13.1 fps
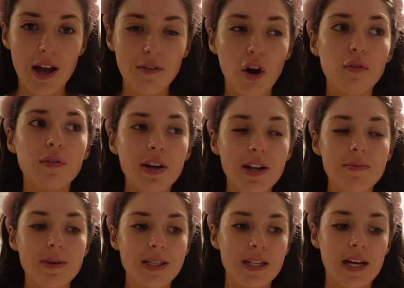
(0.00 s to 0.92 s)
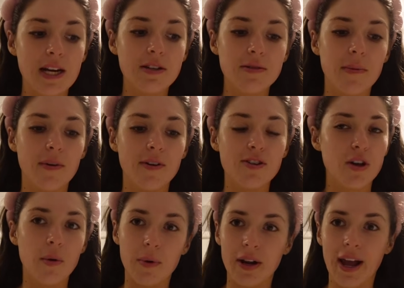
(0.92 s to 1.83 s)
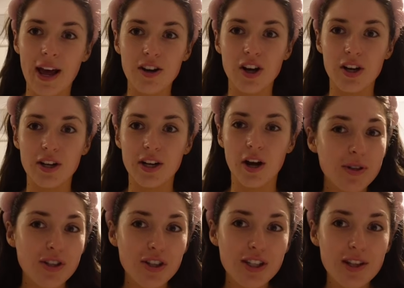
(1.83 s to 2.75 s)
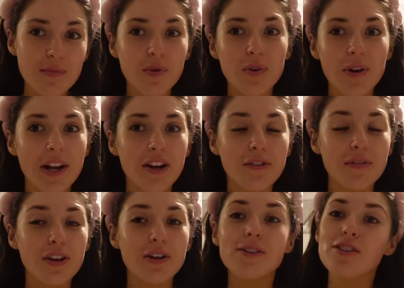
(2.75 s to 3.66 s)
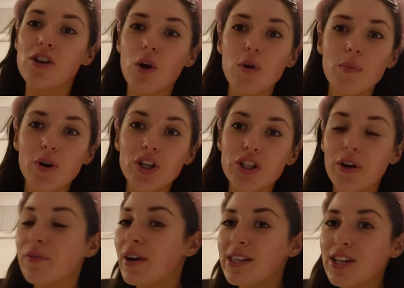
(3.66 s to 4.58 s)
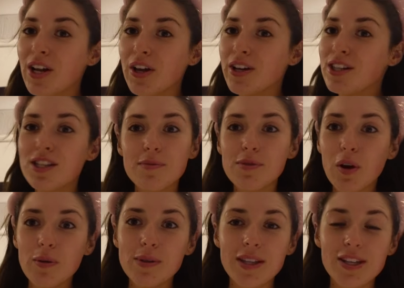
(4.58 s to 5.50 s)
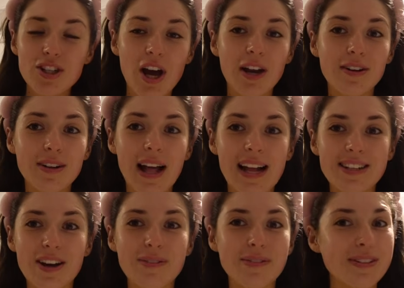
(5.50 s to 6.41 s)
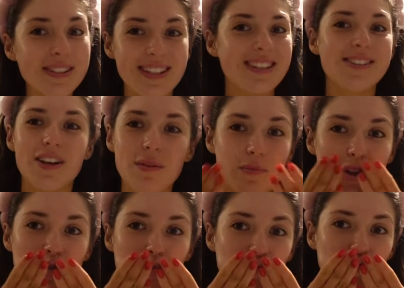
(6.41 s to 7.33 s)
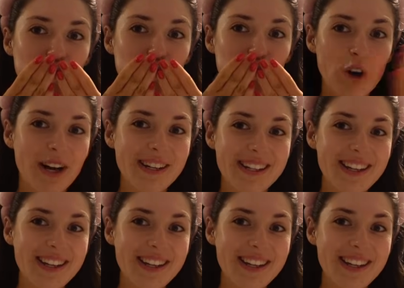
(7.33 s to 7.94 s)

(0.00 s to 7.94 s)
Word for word: I've got a really busy day tomorrow so I want to get an early night. See you guys in the morning, love you so much. Don't forget to like and subscribe to the channel and I will see you soon.